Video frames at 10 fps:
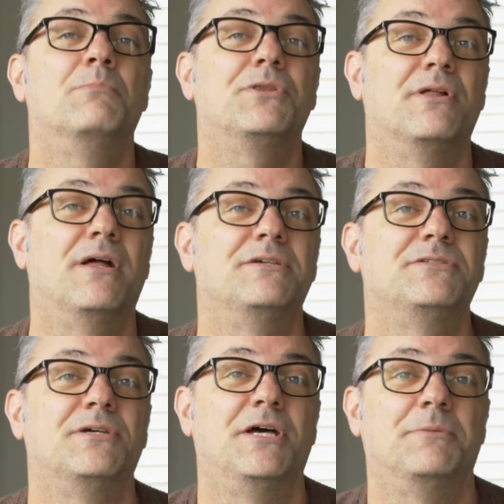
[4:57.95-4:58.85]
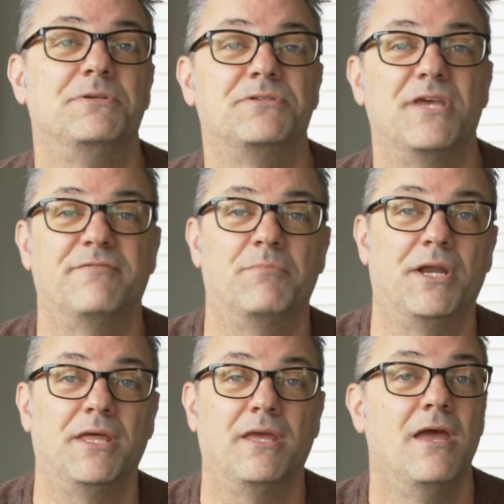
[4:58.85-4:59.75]
but they'll also help you save
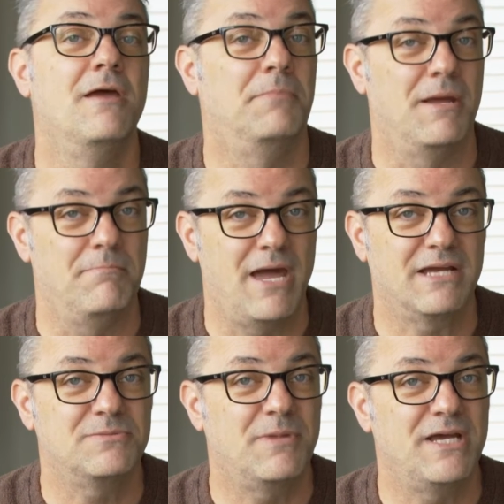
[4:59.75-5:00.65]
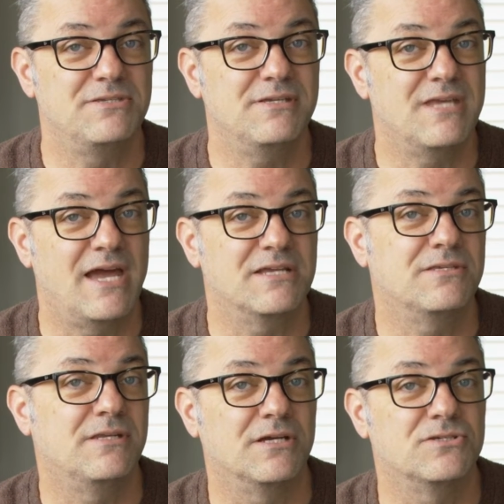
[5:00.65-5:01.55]
money by maximizing tax
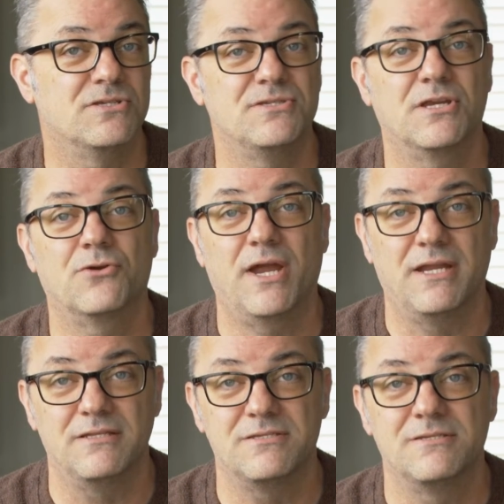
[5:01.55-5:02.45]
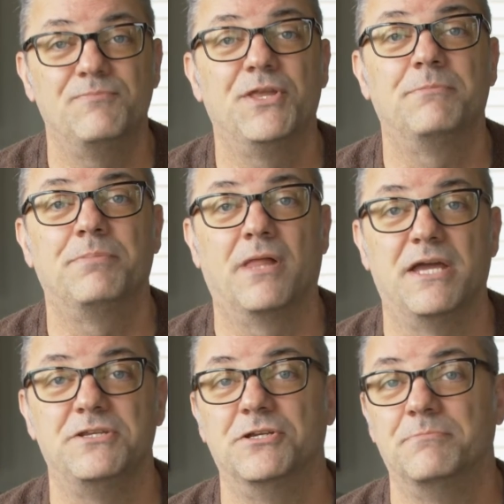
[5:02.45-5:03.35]
deductions and credits that
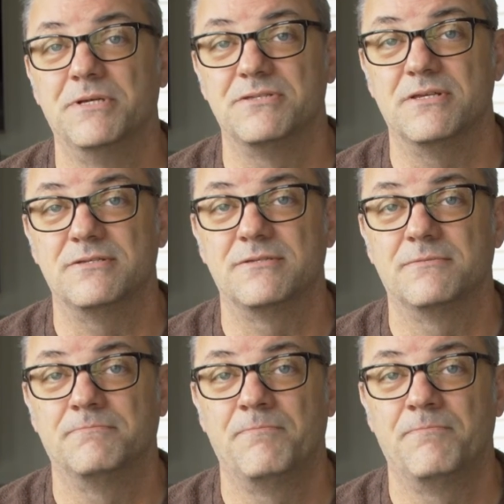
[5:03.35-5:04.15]
apply to your business.